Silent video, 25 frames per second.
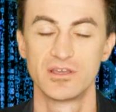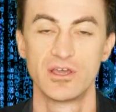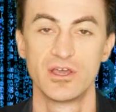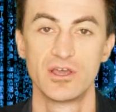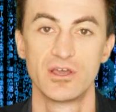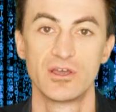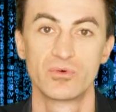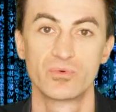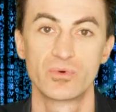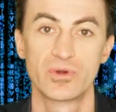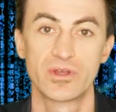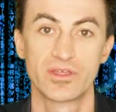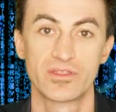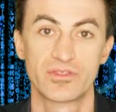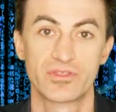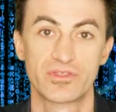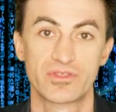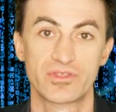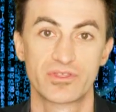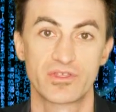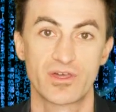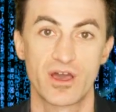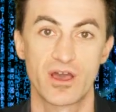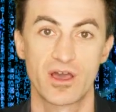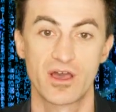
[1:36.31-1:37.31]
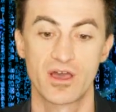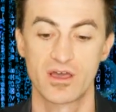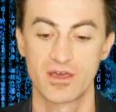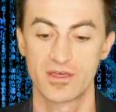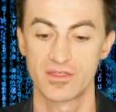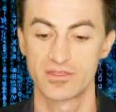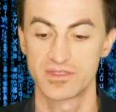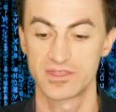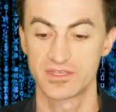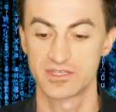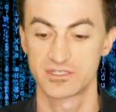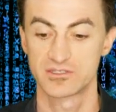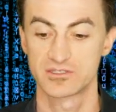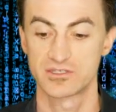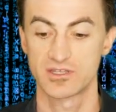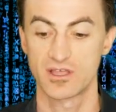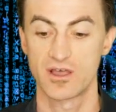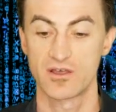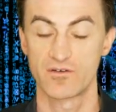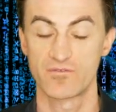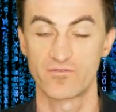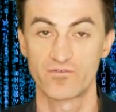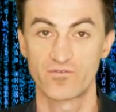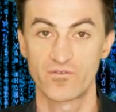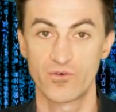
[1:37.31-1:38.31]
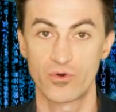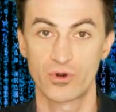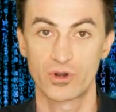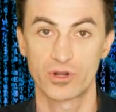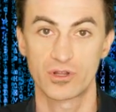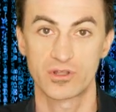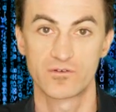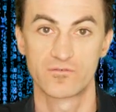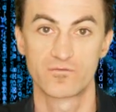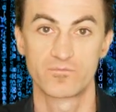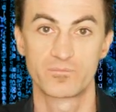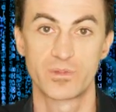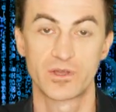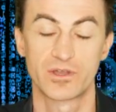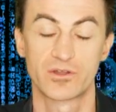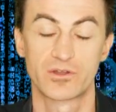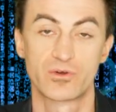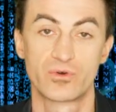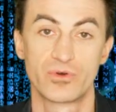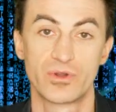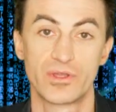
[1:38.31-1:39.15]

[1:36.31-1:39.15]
with this fork of Bitcoin,